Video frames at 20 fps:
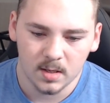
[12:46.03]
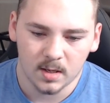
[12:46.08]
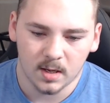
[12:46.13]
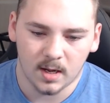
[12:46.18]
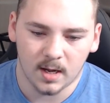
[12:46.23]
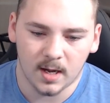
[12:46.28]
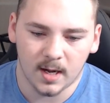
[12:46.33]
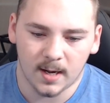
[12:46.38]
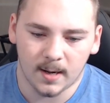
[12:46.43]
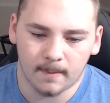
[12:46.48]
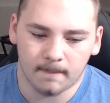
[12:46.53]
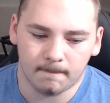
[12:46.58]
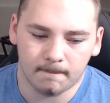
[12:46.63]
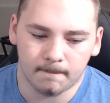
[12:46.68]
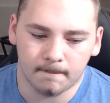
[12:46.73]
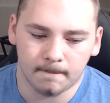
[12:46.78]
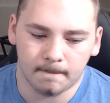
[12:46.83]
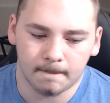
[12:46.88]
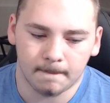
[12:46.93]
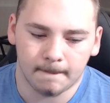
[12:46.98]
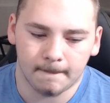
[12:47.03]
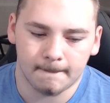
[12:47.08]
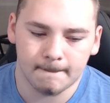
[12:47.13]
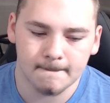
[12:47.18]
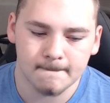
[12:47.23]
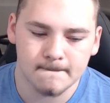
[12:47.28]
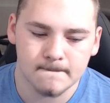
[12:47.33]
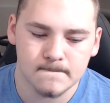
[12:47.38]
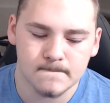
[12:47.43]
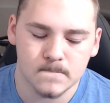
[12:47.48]
And
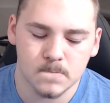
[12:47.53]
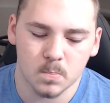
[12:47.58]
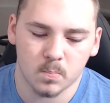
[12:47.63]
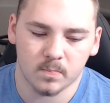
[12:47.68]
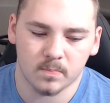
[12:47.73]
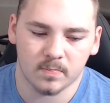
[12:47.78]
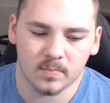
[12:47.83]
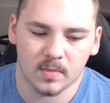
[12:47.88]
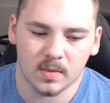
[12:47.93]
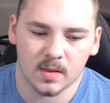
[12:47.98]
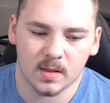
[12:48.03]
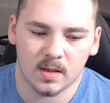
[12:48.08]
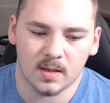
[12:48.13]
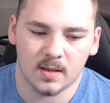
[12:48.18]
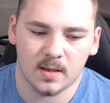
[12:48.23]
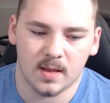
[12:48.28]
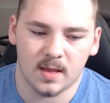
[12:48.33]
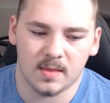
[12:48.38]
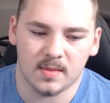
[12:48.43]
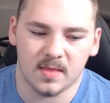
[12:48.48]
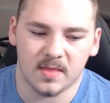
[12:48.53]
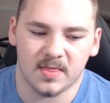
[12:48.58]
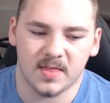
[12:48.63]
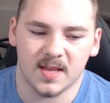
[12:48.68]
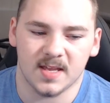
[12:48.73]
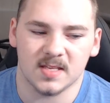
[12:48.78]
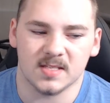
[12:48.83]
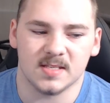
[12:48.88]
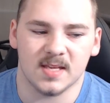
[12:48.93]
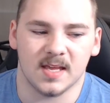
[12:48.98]
the
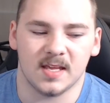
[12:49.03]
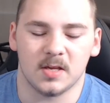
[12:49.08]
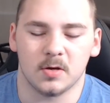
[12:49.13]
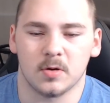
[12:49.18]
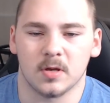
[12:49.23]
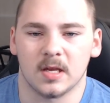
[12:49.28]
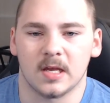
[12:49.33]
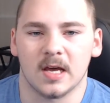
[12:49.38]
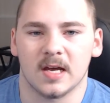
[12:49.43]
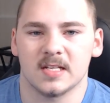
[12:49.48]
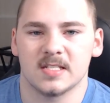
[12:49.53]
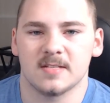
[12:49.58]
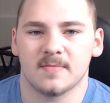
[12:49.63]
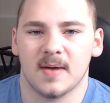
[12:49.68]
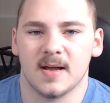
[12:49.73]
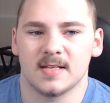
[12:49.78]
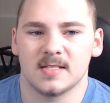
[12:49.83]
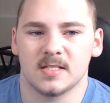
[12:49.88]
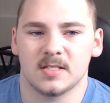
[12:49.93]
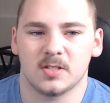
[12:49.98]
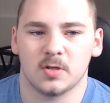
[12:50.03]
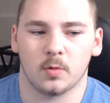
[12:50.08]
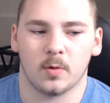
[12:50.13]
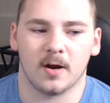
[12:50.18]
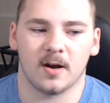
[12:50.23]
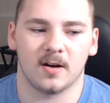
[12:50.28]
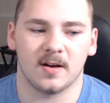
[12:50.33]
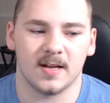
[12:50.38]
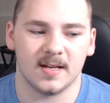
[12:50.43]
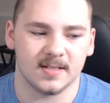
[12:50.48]
thing is that you can customize it to
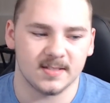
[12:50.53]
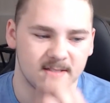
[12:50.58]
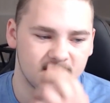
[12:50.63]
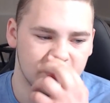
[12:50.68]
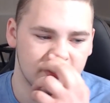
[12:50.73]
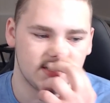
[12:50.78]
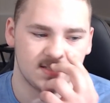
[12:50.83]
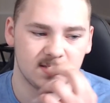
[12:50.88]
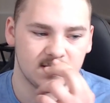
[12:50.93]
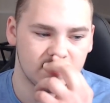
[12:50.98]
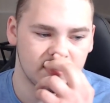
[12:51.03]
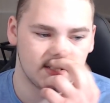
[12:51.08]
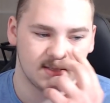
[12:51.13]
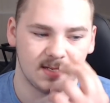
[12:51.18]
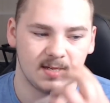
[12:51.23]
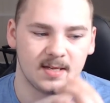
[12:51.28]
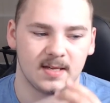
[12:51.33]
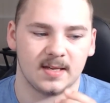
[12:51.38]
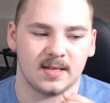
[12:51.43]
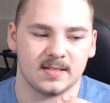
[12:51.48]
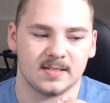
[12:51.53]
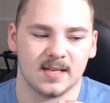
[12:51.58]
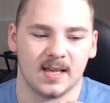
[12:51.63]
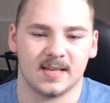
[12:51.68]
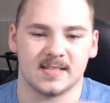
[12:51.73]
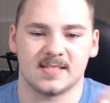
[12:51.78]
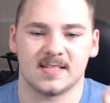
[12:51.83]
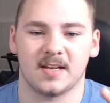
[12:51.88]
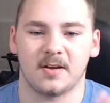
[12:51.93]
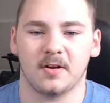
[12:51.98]
where it's
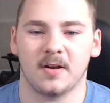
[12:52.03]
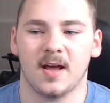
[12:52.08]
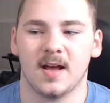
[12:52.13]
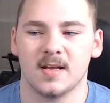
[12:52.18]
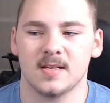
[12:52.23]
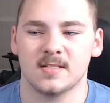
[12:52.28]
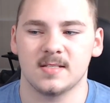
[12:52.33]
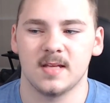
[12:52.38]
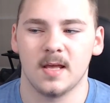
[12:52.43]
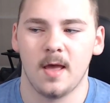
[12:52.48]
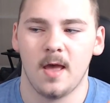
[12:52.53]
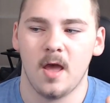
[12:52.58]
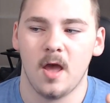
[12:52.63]
like synchronized.